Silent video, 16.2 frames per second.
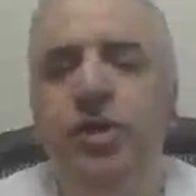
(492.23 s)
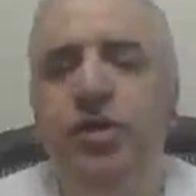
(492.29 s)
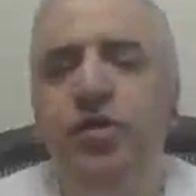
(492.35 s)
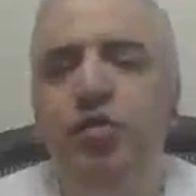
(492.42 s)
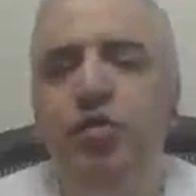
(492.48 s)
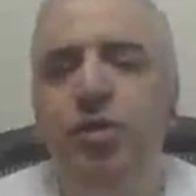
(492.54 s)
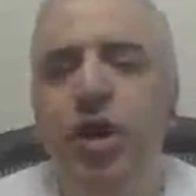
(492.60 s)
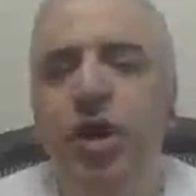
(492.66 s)

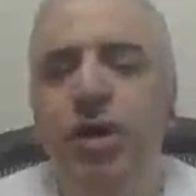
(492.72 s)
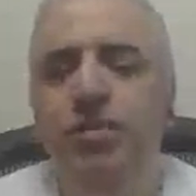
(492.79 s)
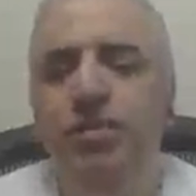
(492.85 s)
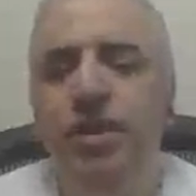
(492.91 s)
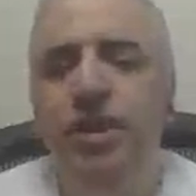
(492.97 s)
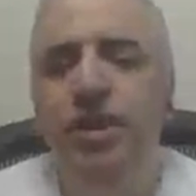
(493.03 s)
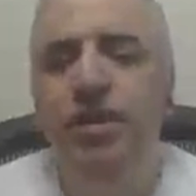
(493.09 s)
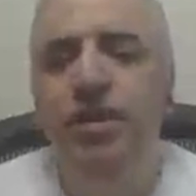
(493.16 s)
to
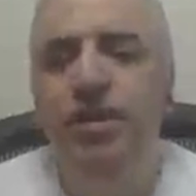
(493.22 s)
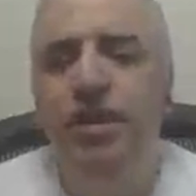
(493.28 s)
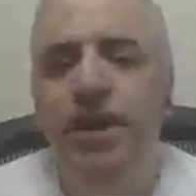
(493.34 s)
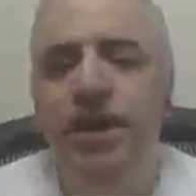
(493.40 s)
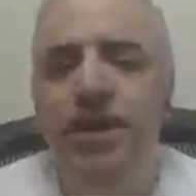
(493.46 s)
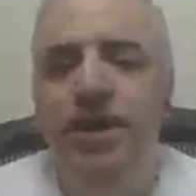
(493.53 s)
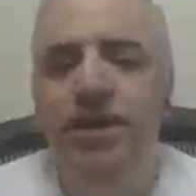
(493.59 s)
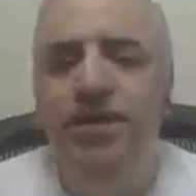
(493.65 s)
copy
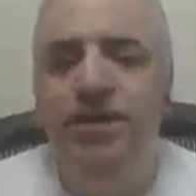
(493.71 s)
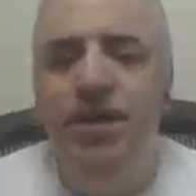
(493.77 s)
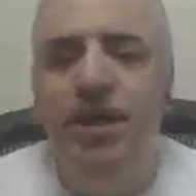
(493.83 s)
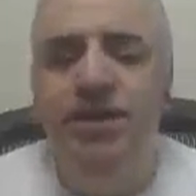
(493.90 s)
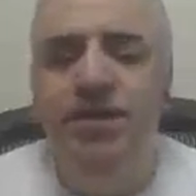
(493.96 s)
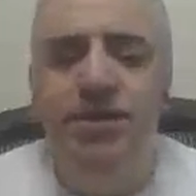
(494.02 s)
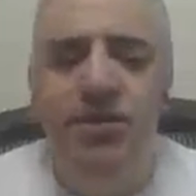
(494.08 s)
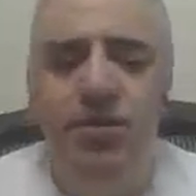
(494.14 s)

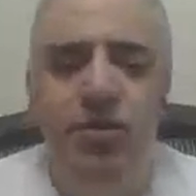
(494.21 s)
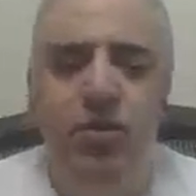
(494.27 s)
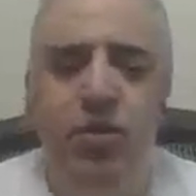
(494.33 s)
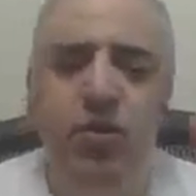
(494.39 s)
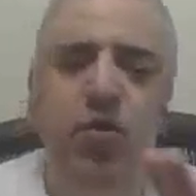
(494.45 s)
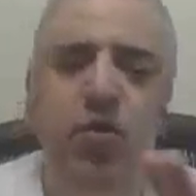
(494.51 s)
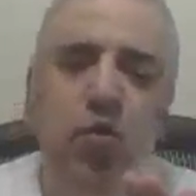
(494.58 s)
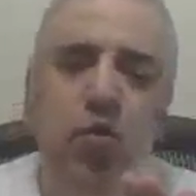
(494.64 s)
test
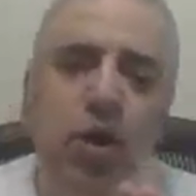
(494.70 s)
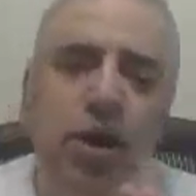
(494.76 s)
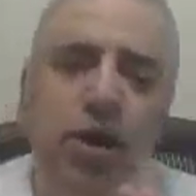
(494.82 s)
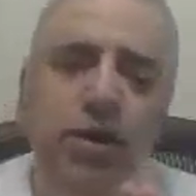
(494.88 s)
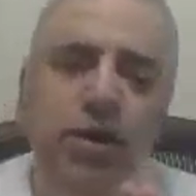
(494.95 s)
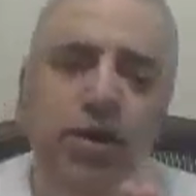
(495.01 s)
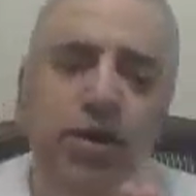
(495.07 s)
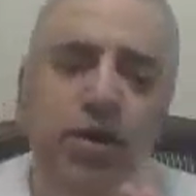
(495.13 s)

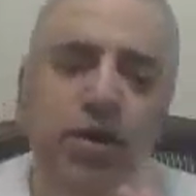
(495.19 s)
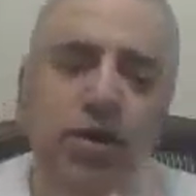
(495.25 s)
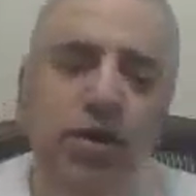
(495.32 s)
dir1